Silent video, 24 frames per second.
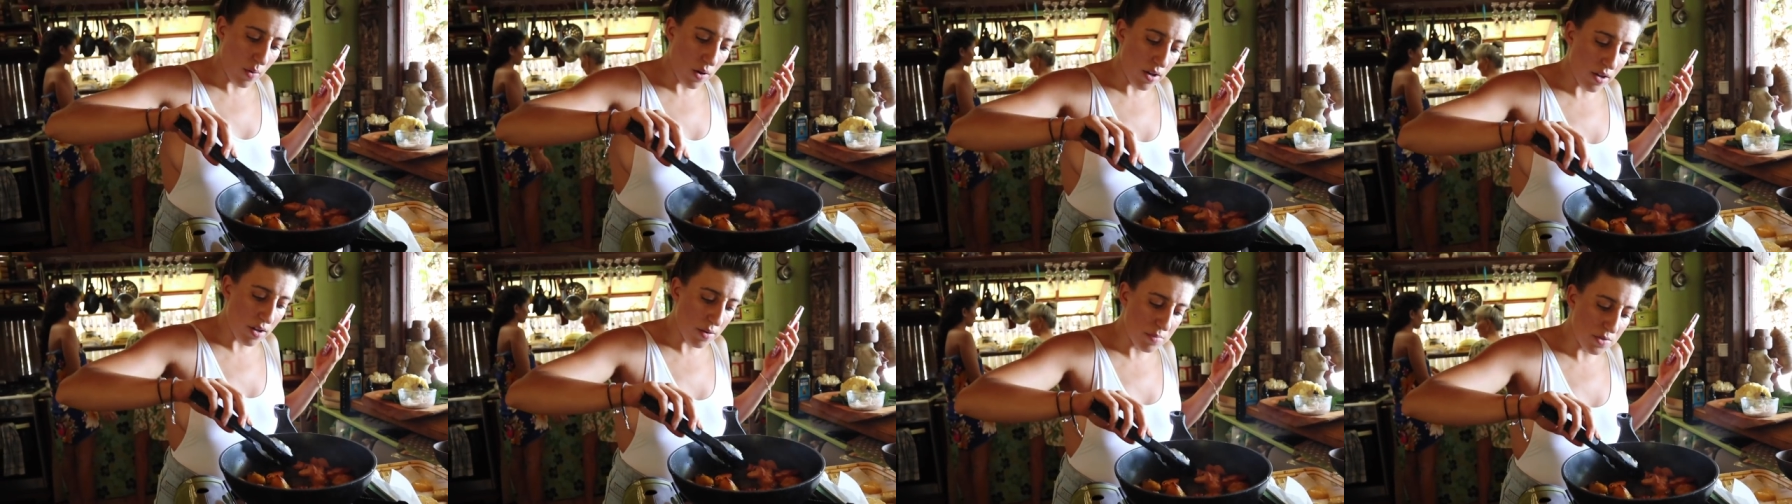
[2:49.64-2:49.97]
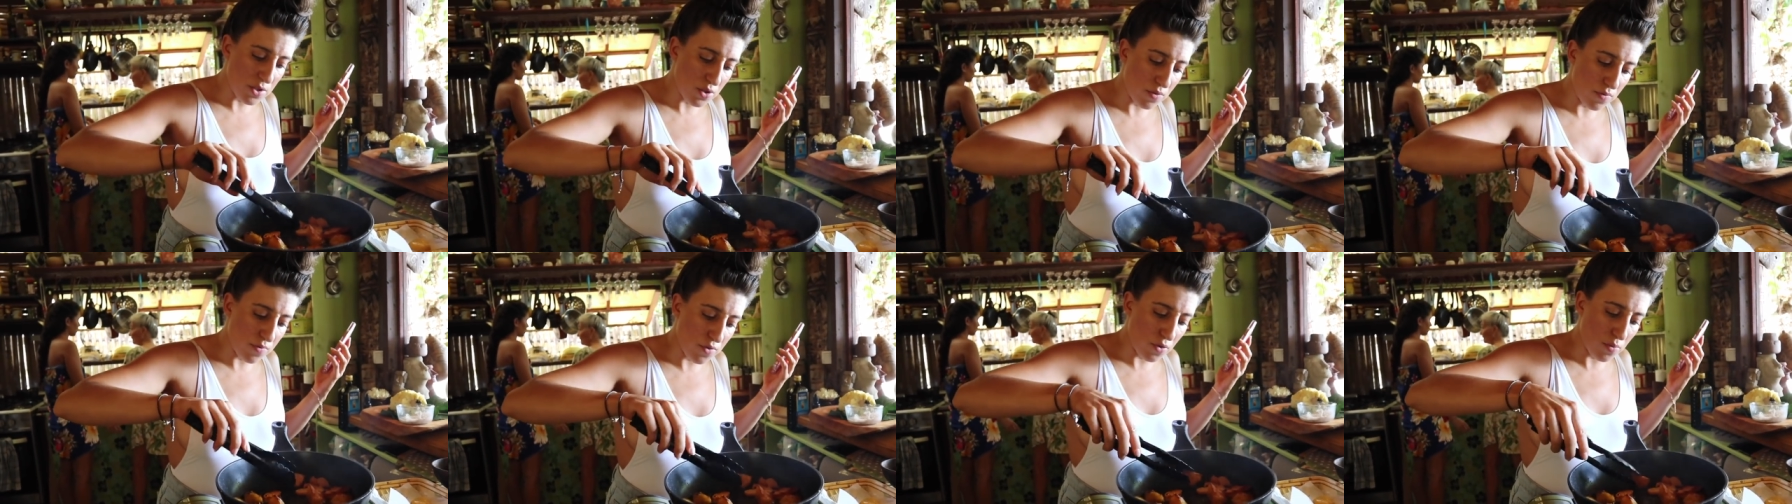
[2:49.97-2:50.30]
welcome
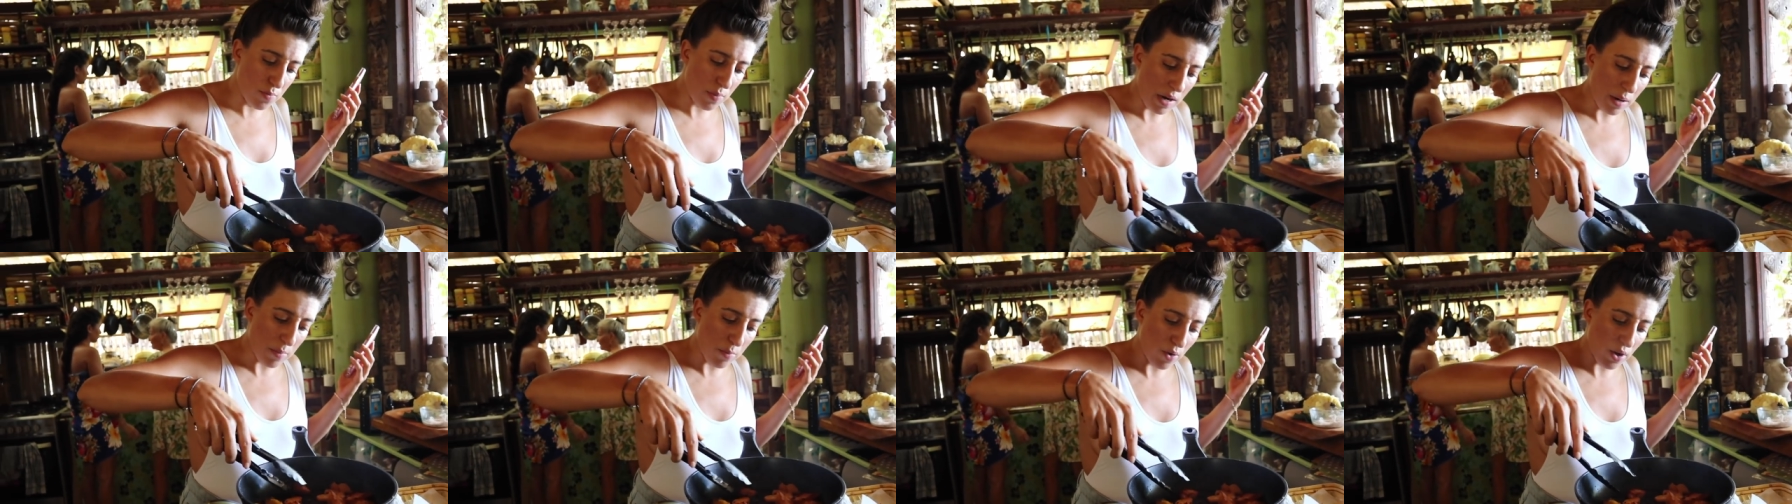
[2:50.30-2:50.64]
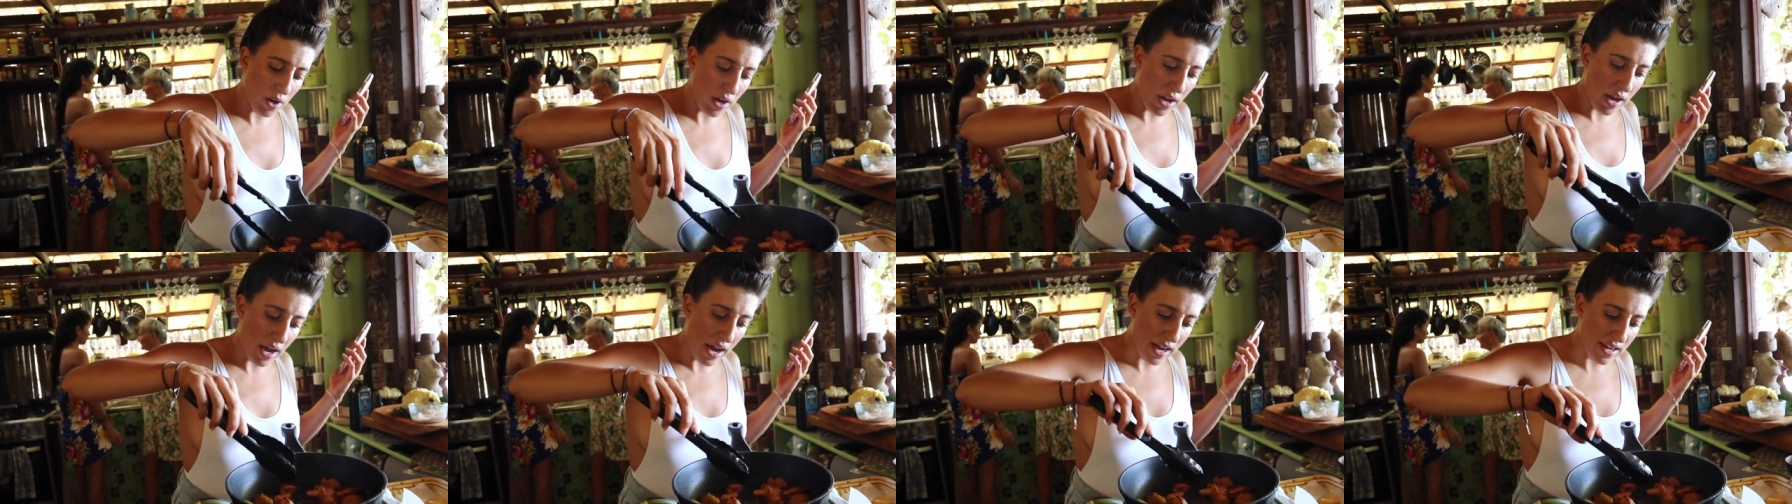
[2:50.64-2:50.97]
to Food by
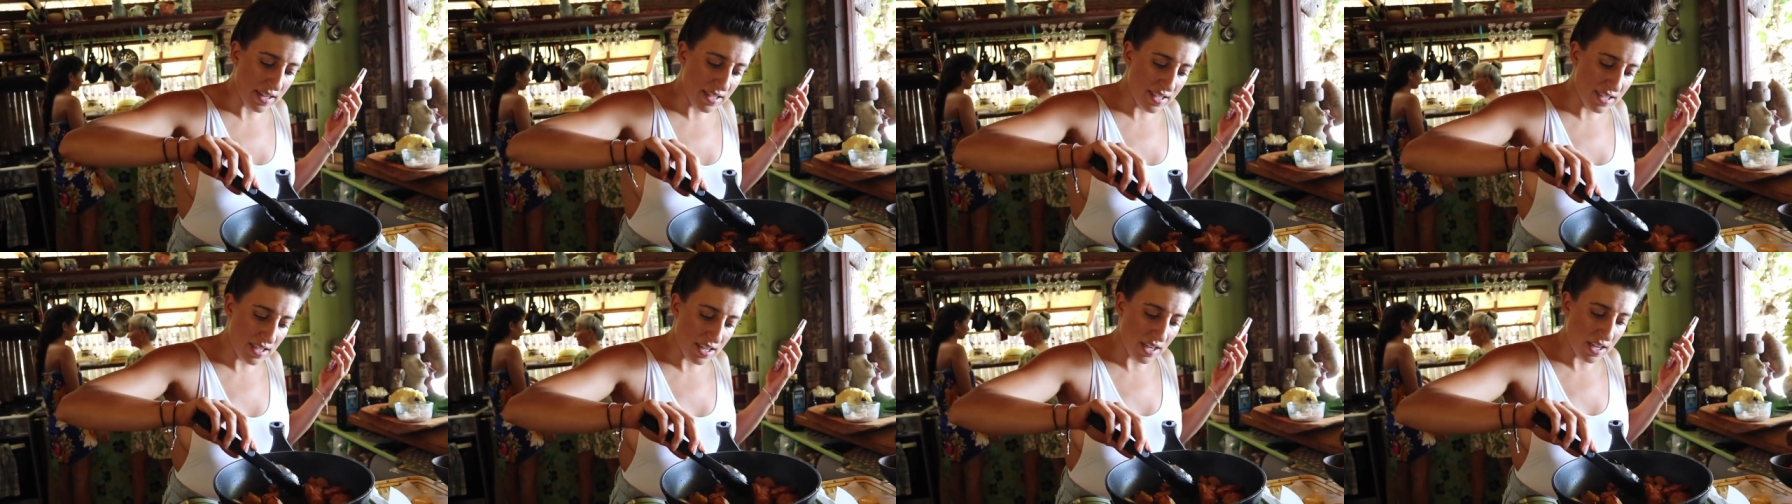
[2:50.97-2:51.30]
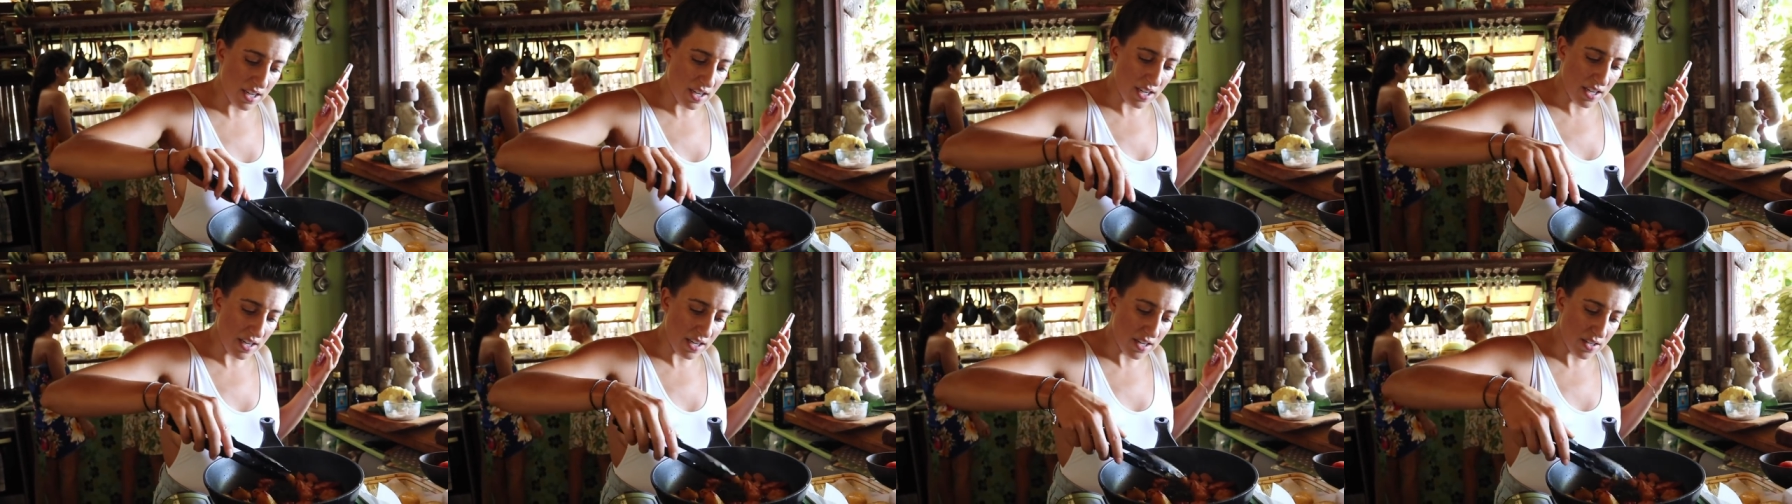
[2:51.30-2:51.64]
Maria x
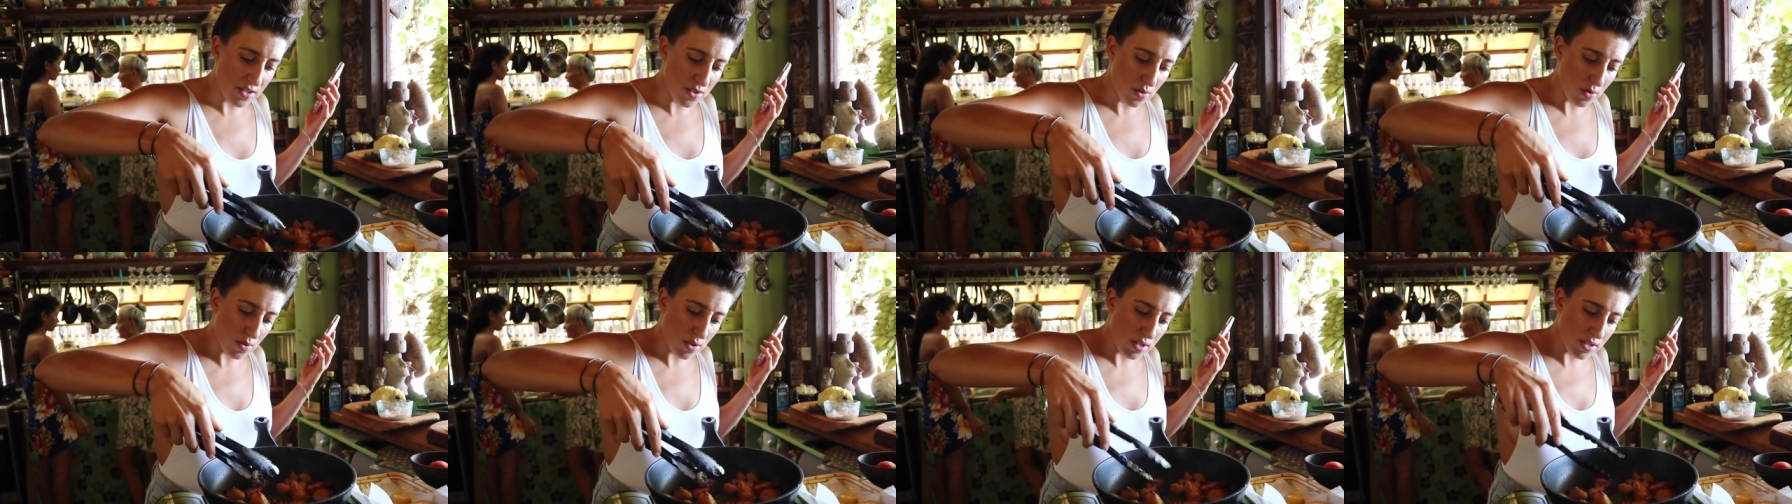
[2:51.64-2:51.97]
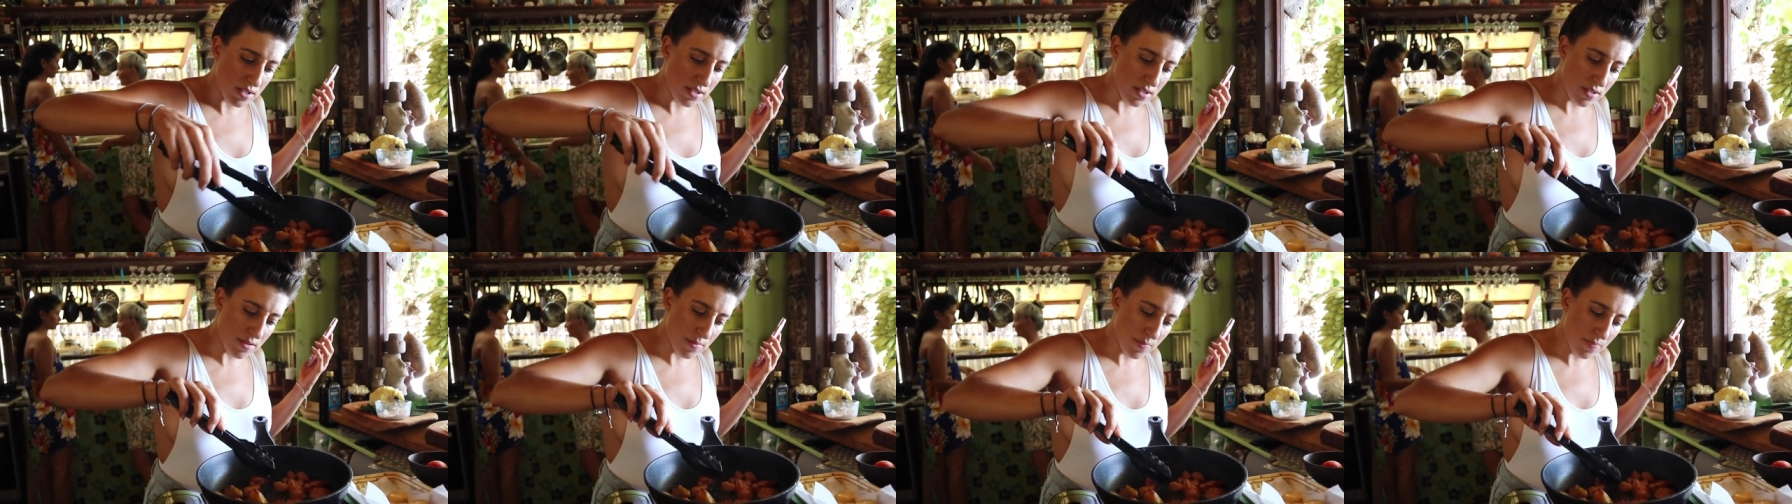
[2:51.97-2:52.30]
Tahiti
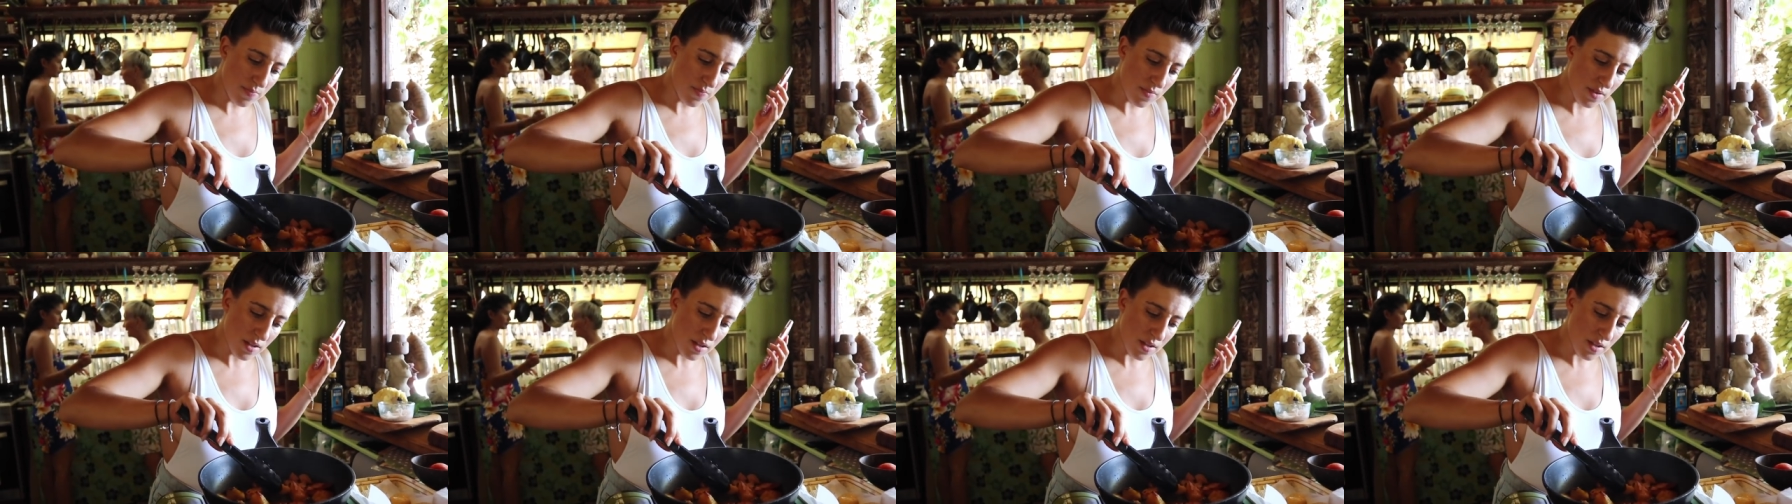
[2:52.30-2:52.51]
Tourism.